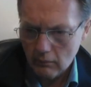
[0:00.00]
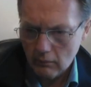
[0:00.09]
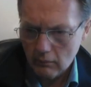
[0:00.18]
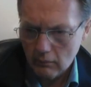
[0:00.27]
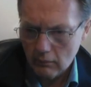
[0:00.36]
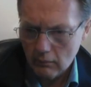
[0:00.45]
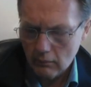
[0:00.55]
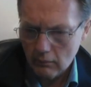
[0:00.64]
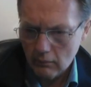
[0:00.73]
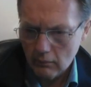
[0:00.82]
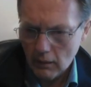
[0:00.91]
Is this
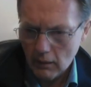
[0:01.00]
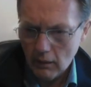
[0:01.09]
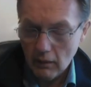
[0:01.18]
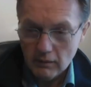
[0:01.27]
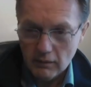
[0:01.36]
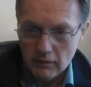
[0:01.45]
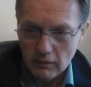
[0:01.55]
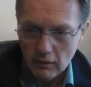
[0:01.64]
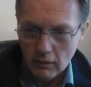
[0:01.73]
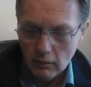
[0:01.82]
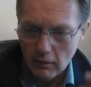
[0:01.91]
to do with the
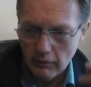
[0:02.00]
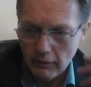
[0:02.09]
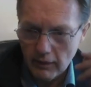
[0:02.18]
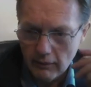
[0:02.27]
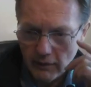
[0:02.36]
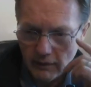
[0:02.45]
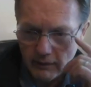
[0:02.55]
investigations?